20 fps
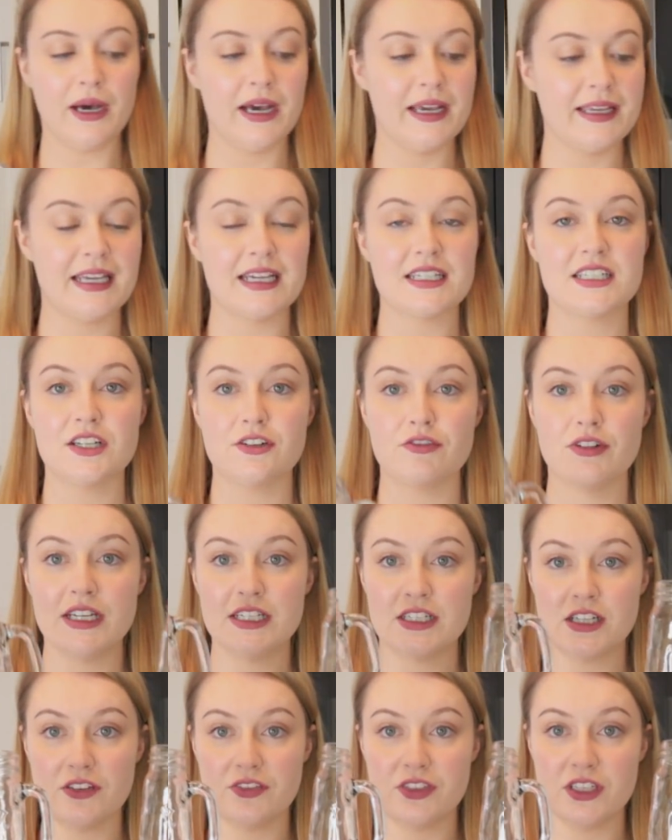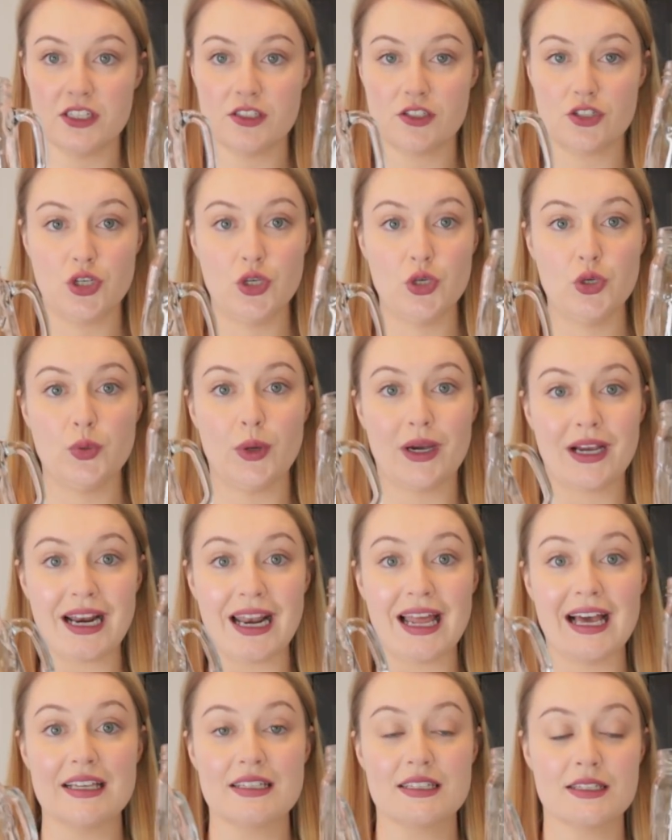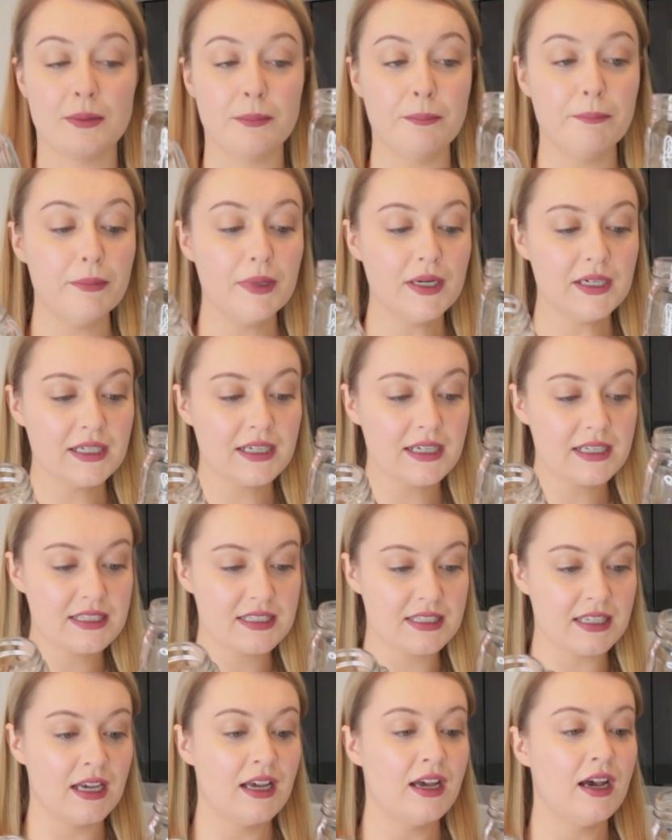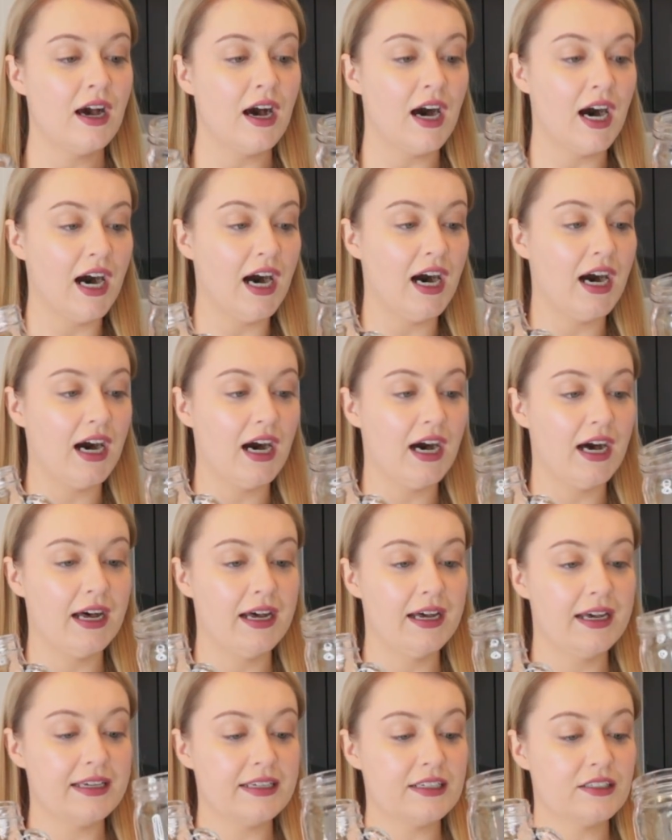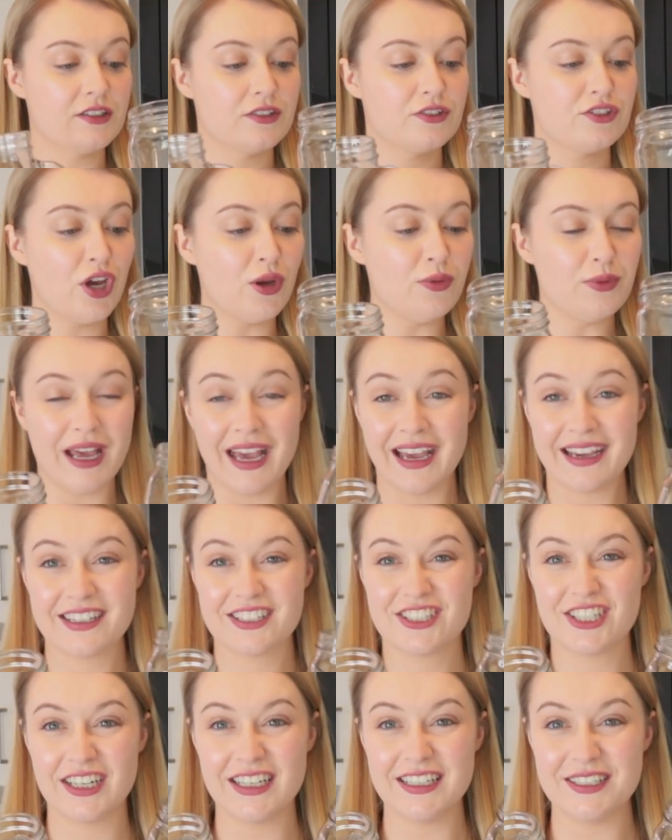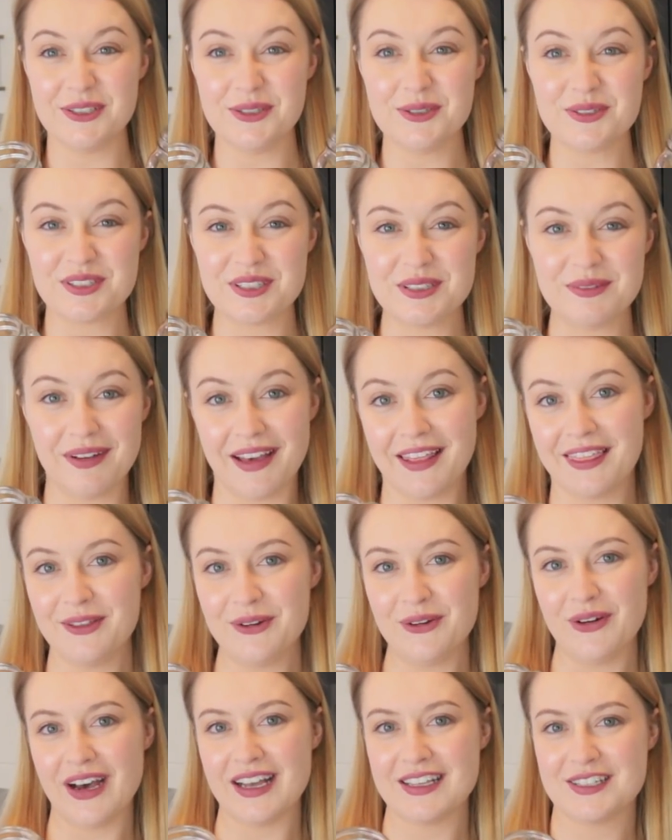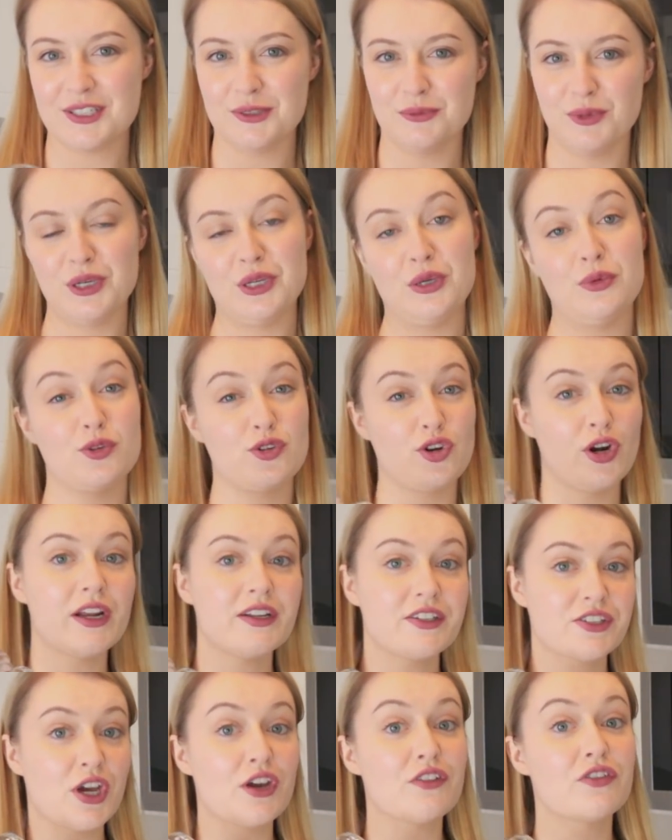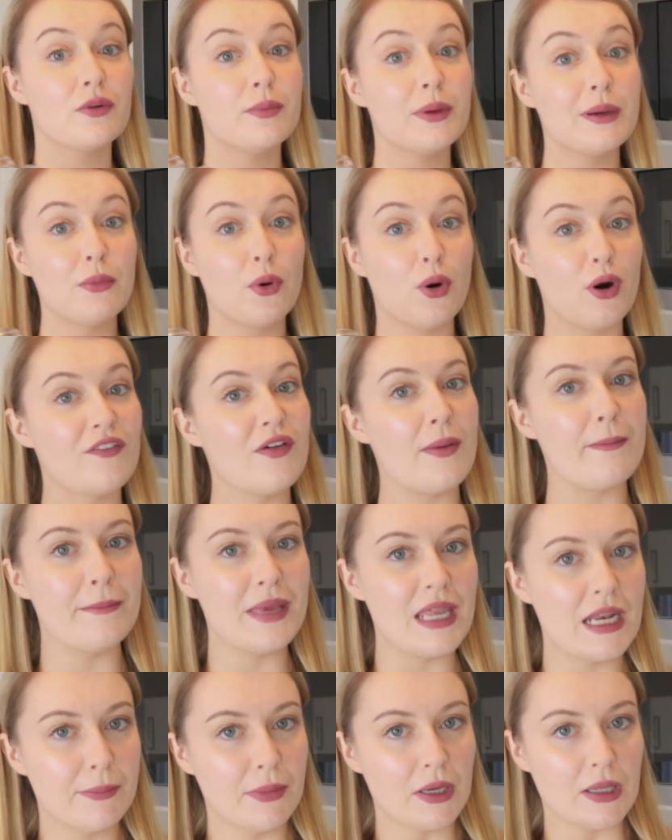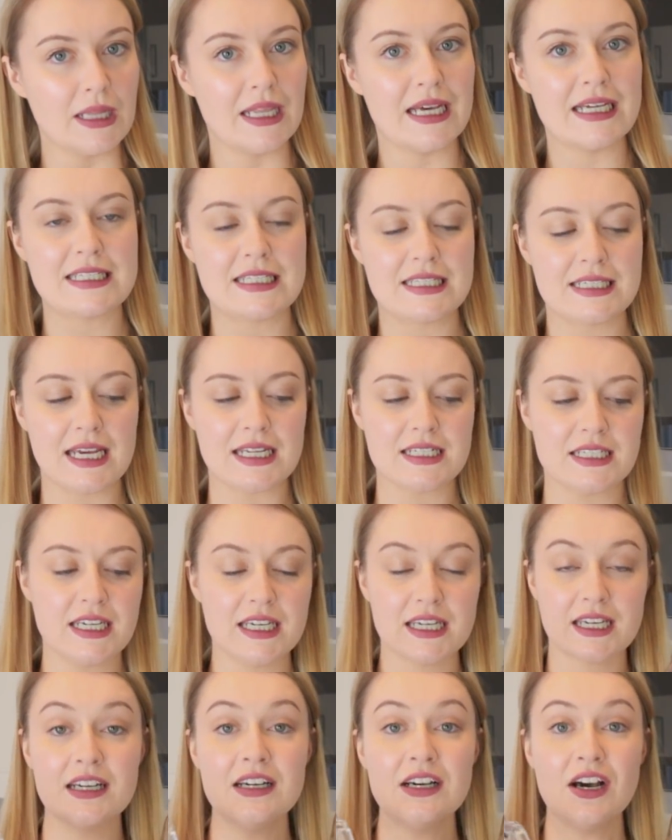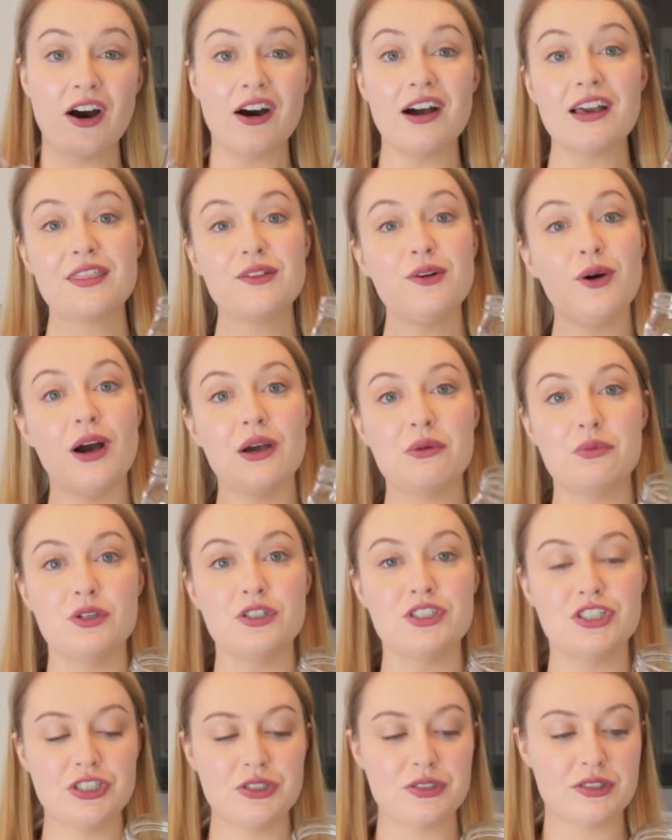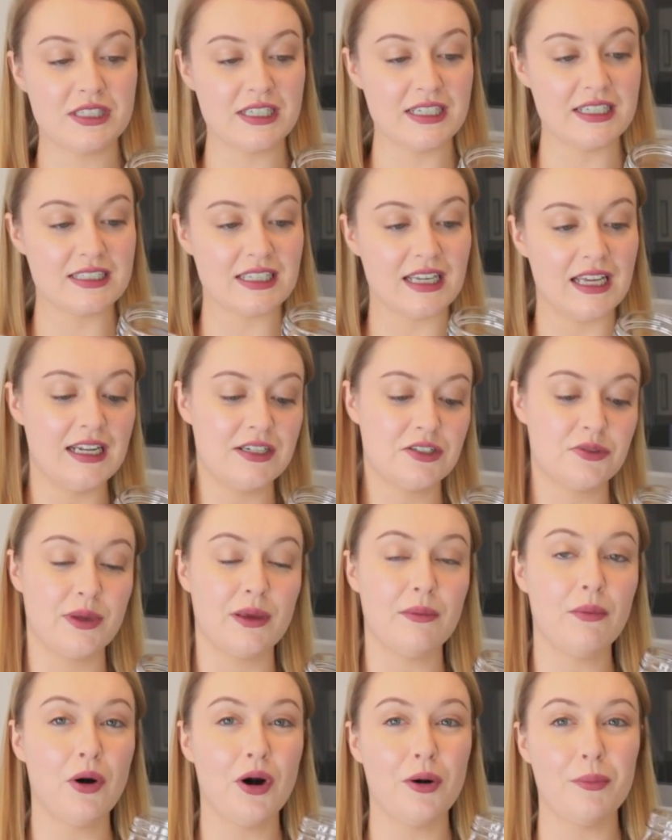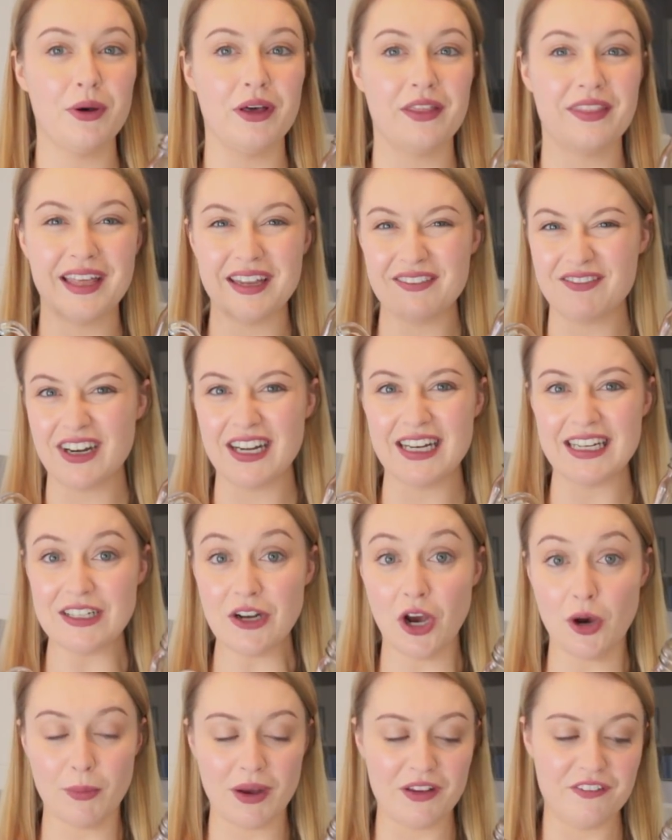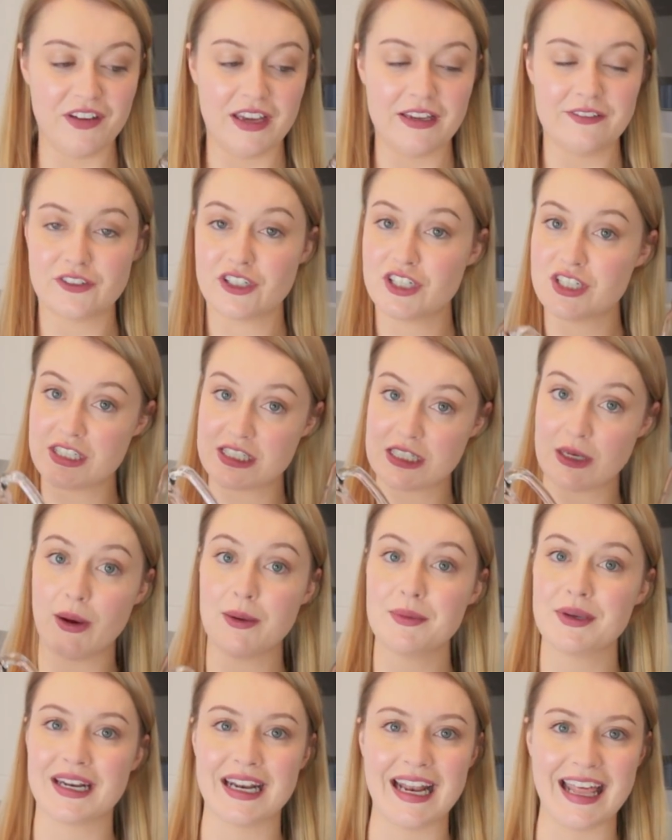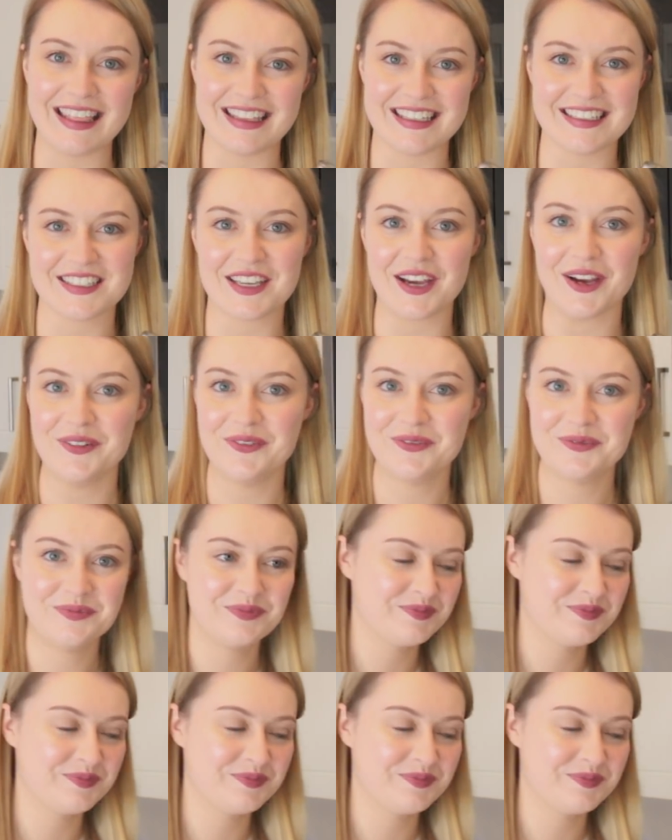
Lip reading: by getting rid of these two glass mugs. I don't actually use them. I thought, as someone who was trying to go for a bit more of a minimal aesthetic, I thought I would use these a little bit more, but they're really not my favourites, so I'm going to let these go.